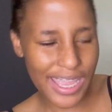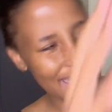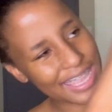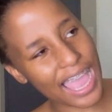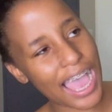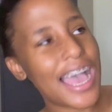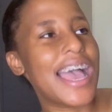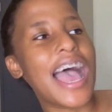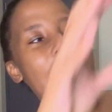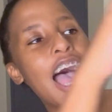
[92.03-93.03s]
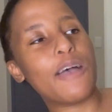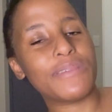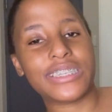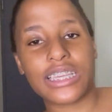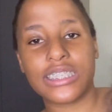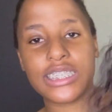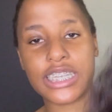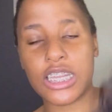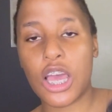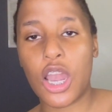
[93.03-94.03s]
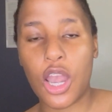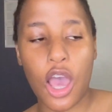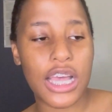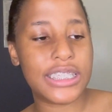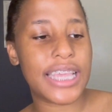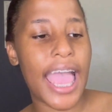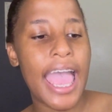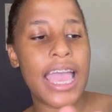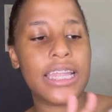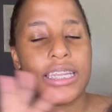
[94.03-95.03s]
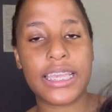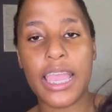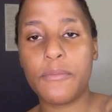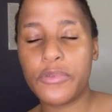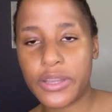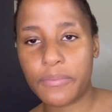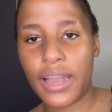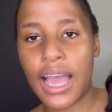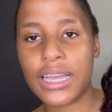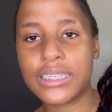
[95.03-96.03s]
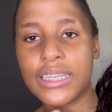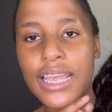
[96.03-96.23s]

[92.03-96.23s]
Yeah, it doesn't shed a lot, and it came pre-plugged.